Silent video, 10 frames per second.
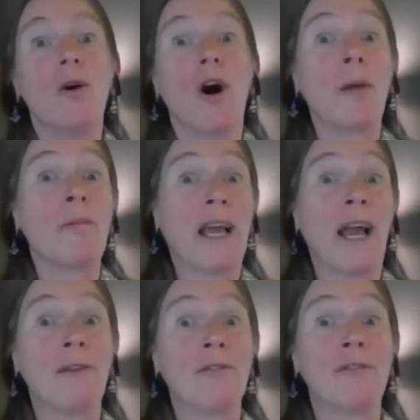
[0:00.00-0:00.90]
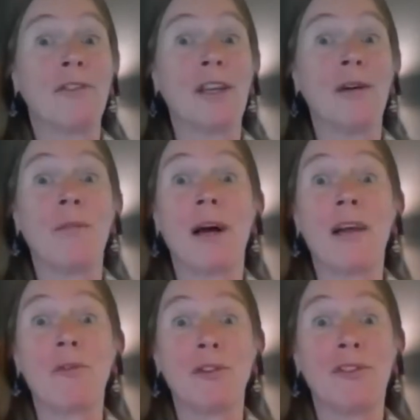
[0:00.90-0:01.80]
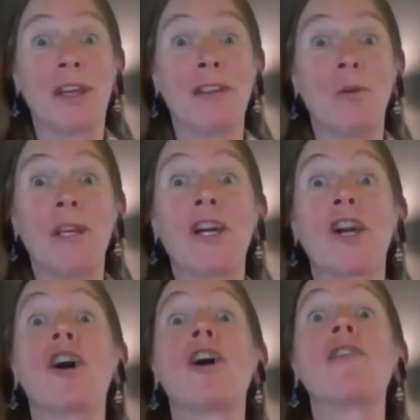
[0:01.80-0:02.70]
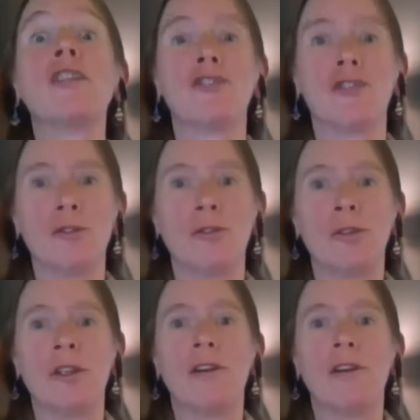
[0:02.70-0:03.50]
On behalf of Tim, I would say that we encourage you